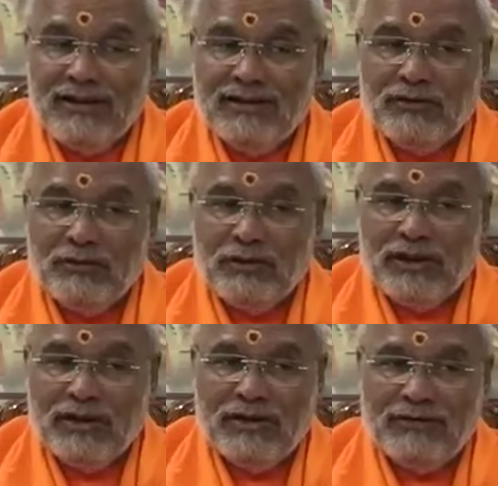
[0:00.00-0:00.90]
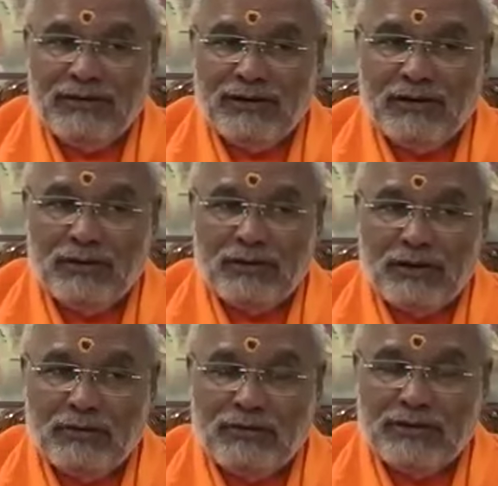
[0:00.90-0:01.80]
In the beginning, fellow
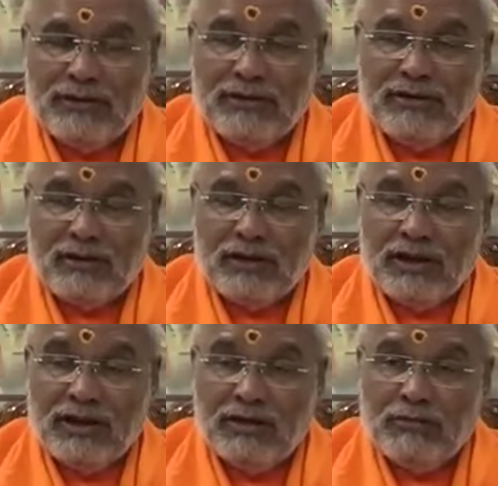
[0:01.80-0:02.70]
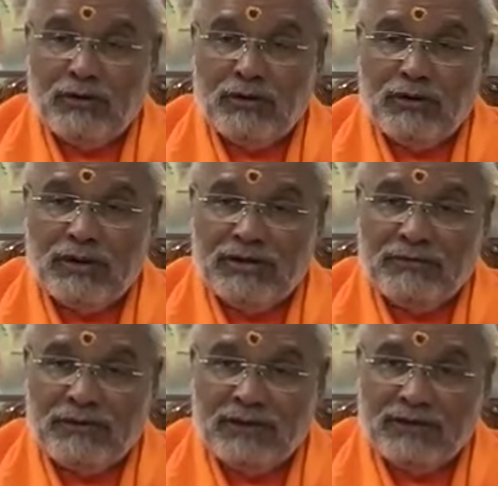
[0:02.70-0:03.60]
keeps talking about
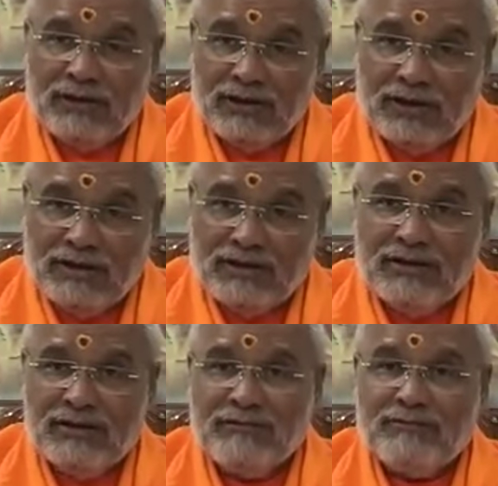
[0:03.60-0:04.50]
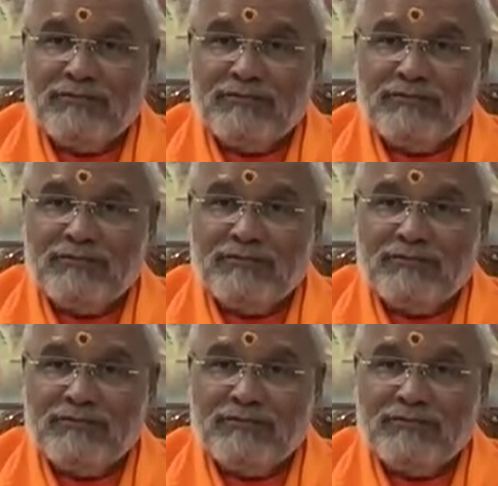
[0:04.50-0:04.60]
his fasting next day.